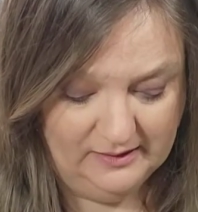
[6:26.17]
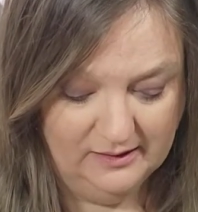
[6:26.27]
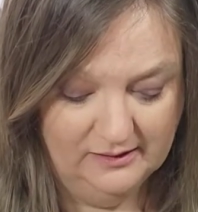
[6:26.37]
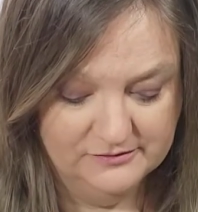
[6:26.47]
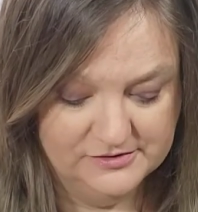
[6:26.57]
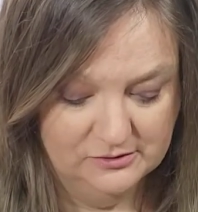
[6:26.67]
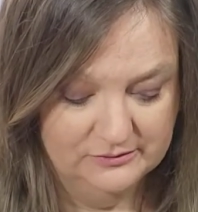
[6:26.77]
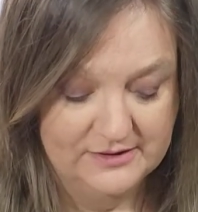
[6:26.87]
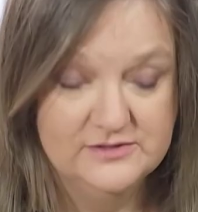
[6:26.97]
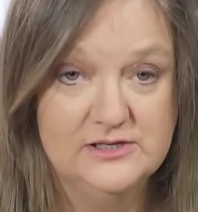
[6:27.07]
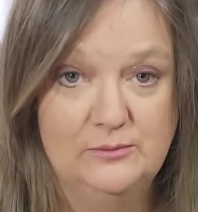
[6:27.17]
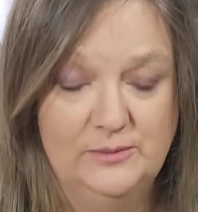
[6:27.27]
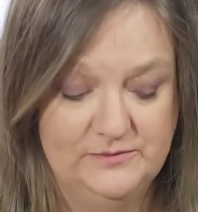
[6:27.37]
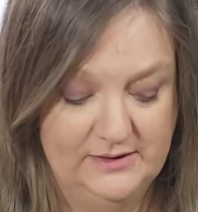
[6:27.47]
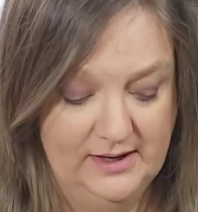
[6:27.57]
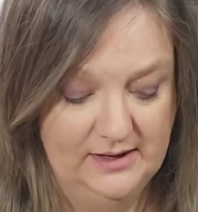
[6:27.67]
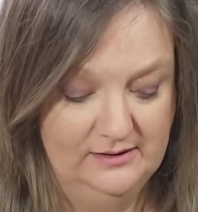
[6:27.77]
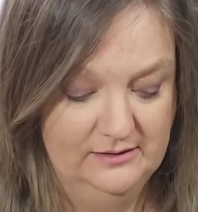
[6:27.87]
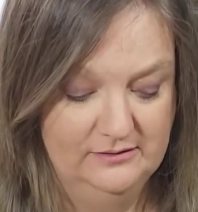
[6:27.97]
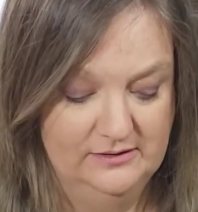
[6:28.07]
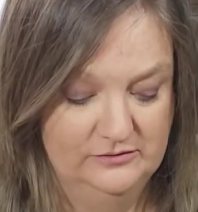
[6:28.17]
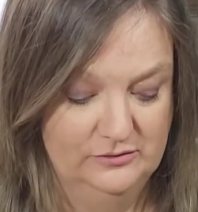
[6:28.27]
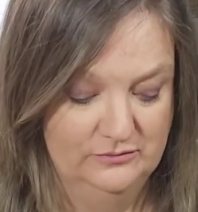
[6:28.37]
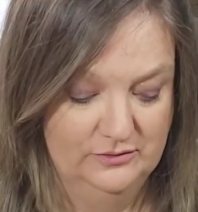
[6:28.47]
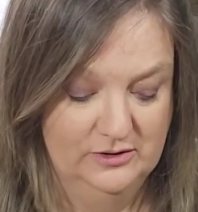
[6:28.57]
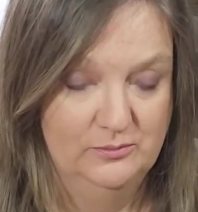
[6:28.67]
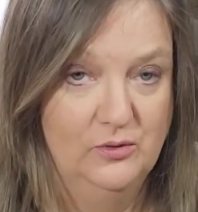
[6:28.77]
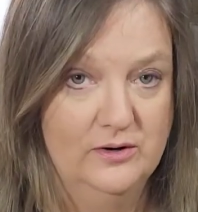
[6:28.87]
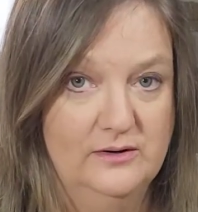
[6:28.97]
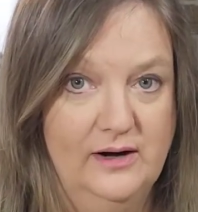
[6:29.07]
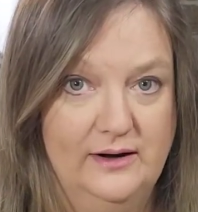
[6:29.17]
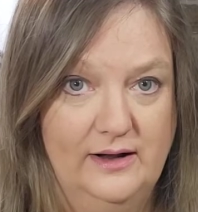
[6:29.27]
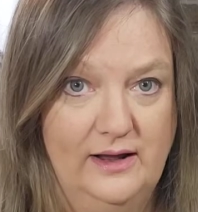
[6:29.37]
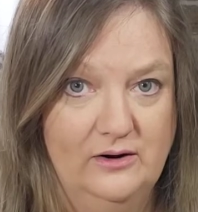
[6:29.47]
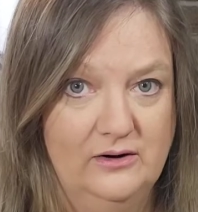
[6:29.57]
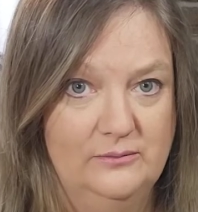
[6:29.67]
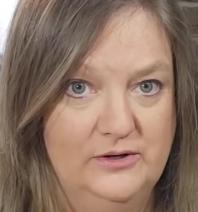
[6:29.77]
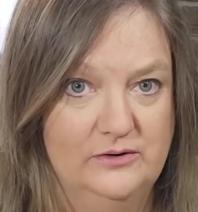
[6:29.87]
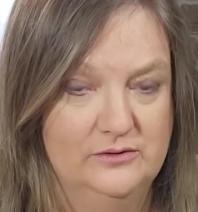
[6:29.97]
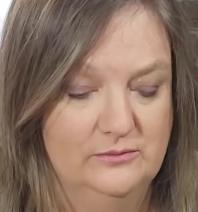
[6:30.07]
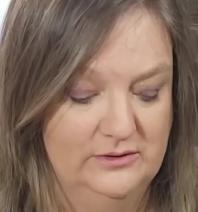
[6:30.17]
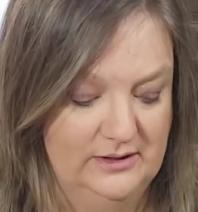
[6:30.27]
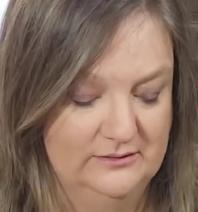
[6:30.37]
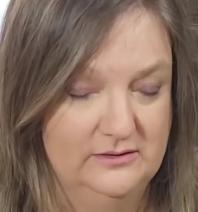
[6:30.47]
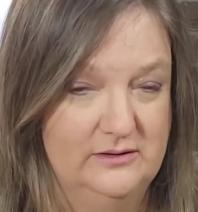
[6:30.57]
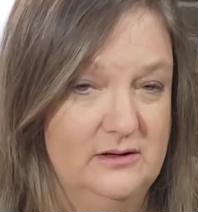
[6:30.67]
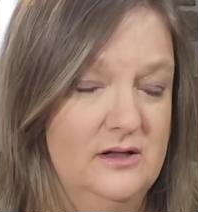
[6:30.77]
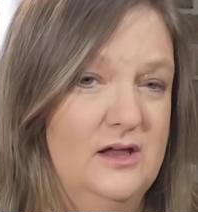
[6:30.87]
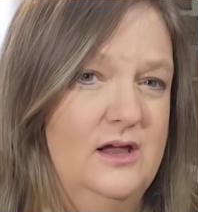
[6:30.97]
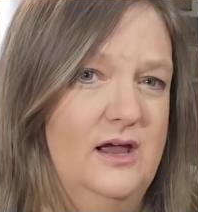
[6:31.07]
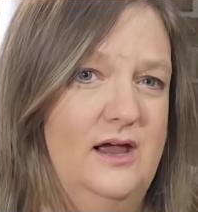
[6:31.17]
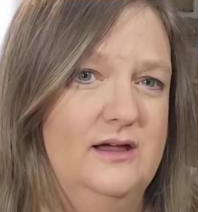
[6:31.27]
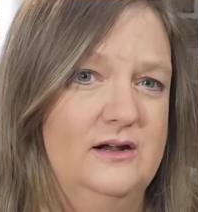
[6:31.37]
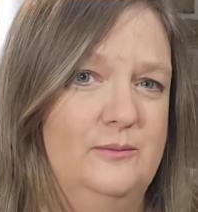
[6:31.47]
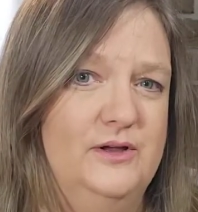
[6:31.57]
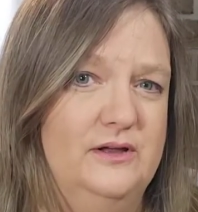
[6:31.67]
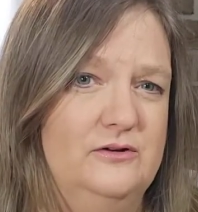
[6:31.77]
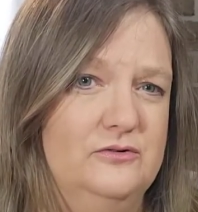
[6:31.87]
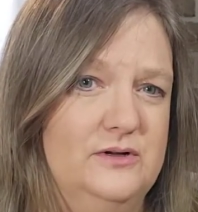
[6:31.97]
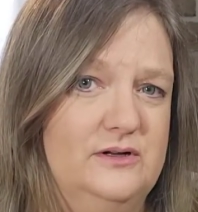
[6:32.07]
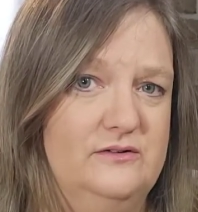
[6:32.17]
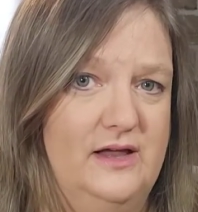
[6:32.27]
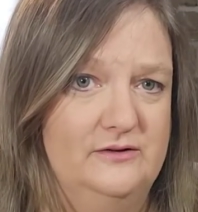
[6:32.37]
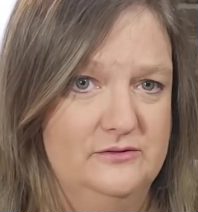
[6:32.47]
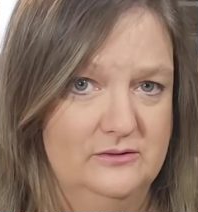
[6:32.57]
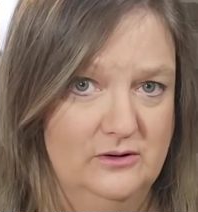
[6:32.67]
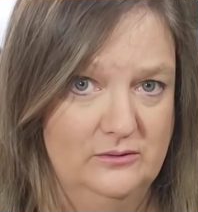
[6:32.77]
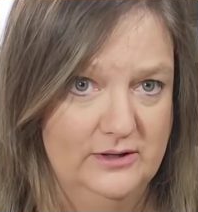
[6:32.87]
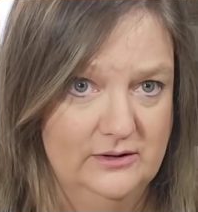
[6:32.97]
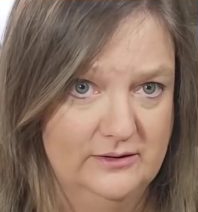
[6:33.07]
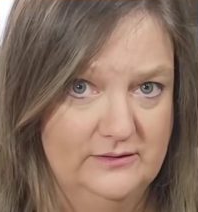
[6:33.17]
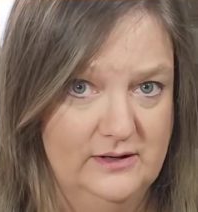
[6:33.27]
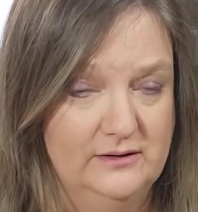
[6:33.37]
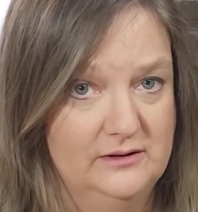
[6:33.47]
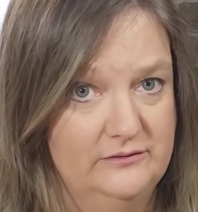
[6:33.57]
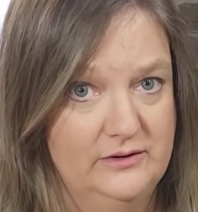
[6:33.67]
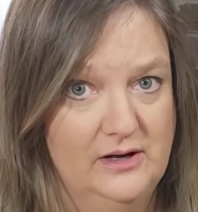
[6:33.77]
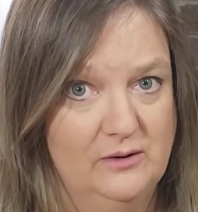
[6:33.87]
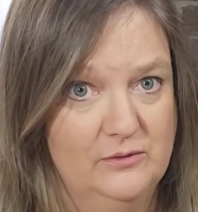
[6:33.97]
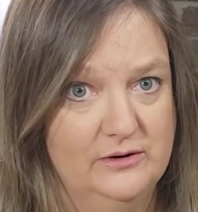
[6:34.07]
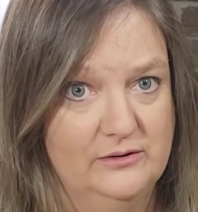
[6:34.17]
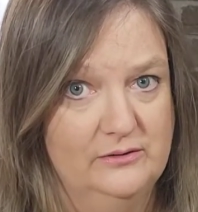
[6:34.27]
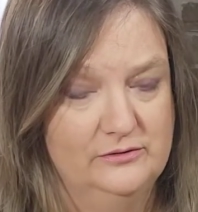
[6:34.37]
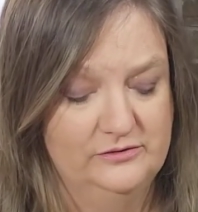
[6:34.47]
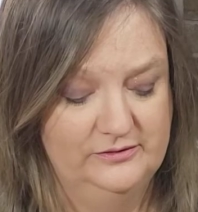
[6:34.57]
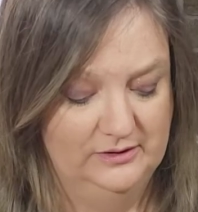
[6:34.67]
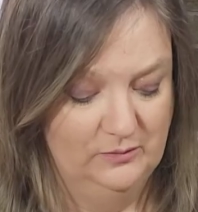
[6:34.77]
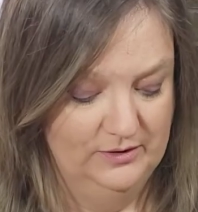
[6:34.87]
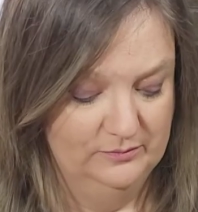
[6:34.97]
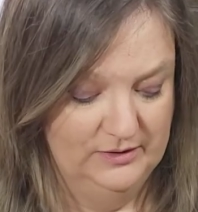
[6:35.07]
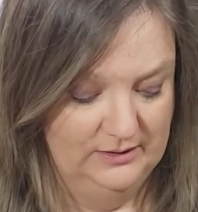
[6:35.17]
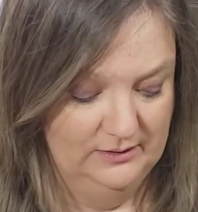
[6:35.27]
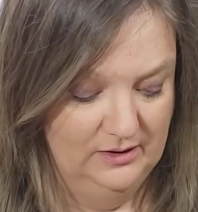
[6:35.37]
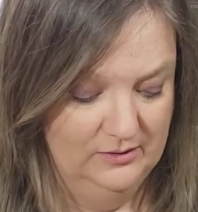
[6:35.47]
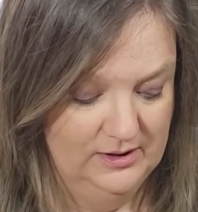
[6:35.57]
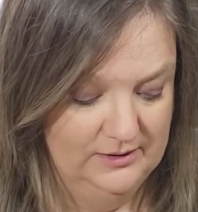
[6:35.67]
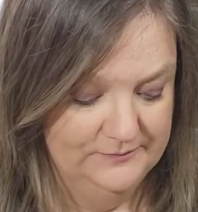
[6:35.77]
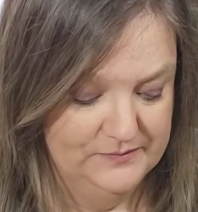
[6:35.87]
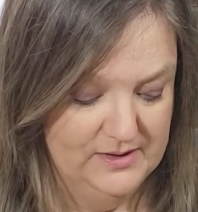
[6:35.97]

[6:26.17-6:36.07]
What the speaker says: so let's sum up today, things that are really important, and hang on, because I'm going to get to the economic injury disaster loan here at the end. And if you got one of those, stick with me. Okay.